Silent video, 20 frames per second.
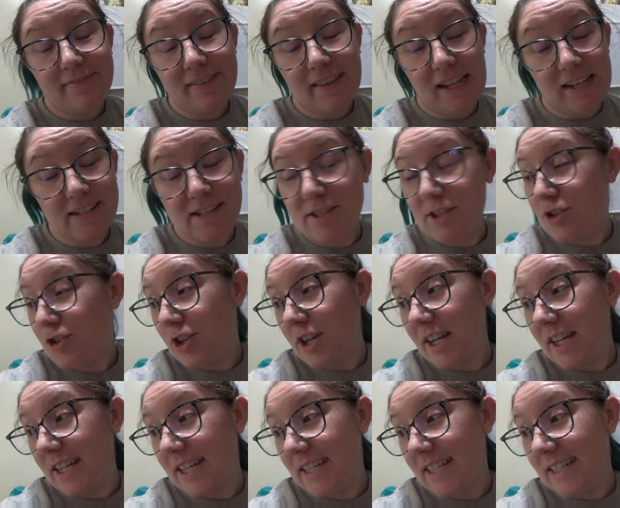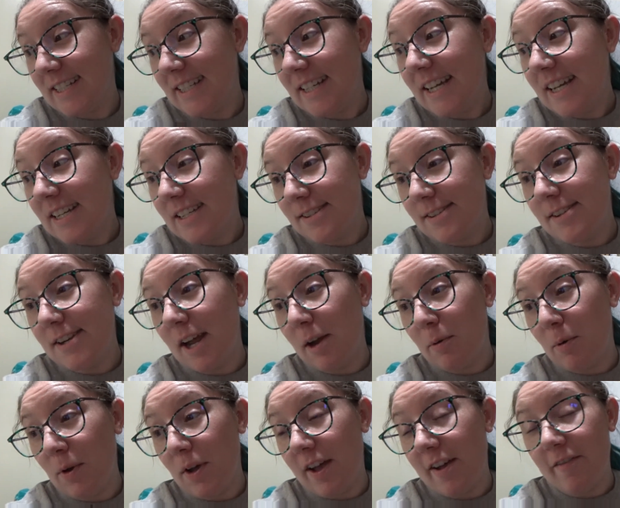that's the trick. So now
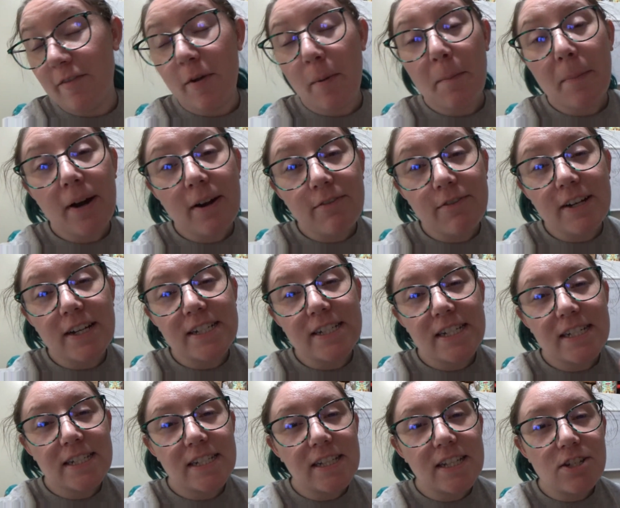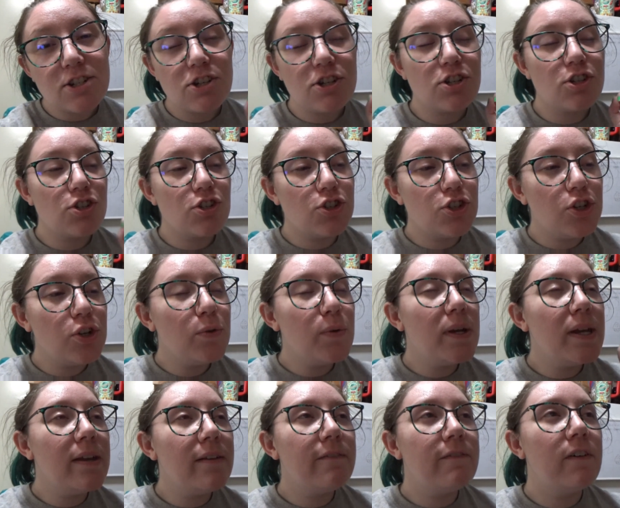we'll have perfect, delicious,
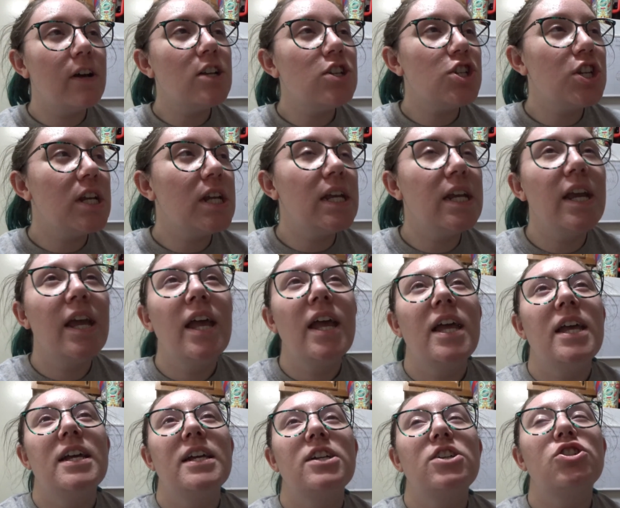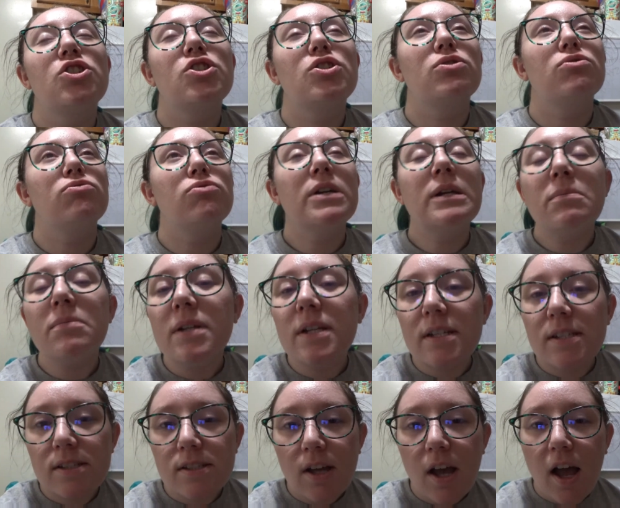chewy, fudgy, extremely
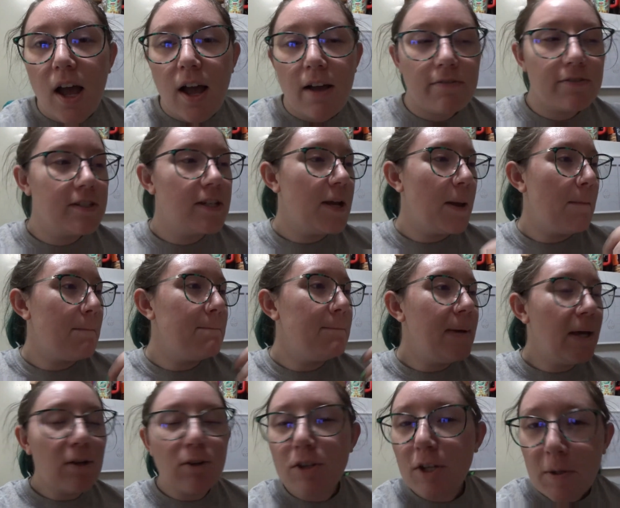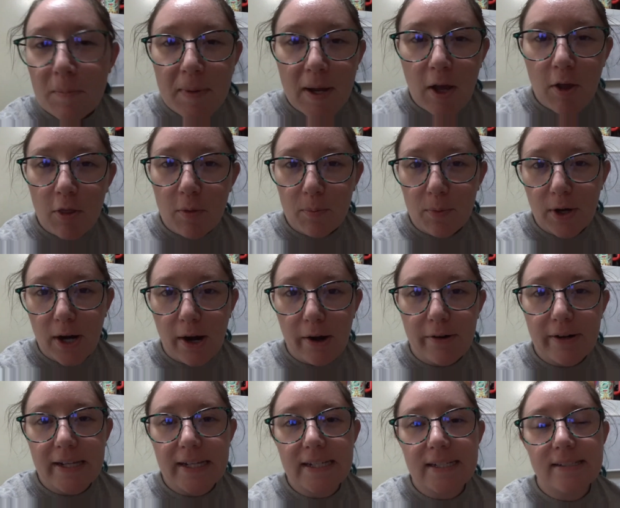soft, melt-in-your-mouth
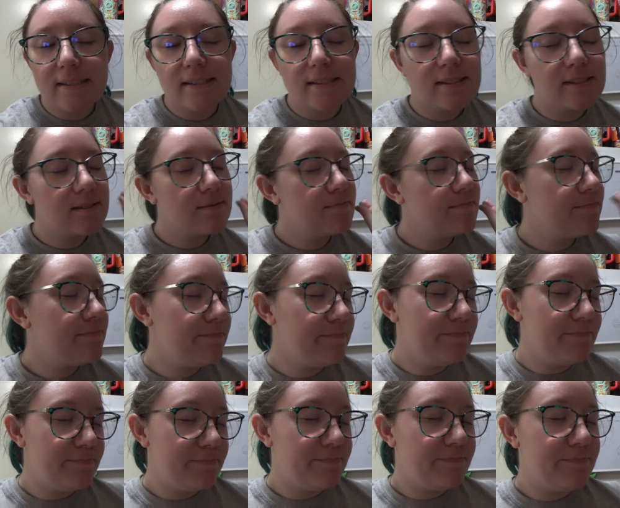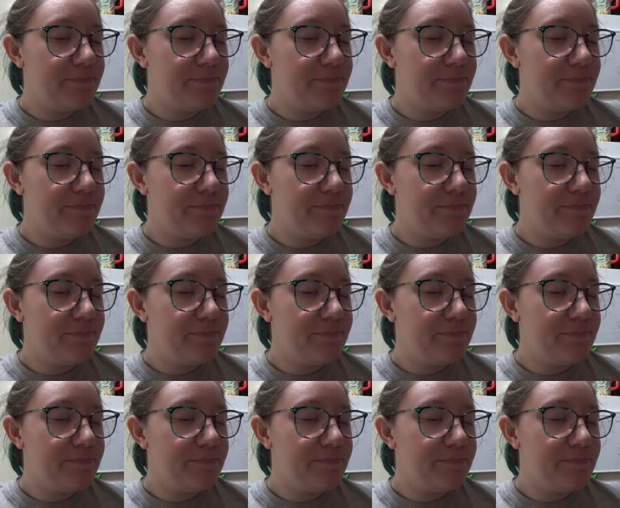brownies. Mmm.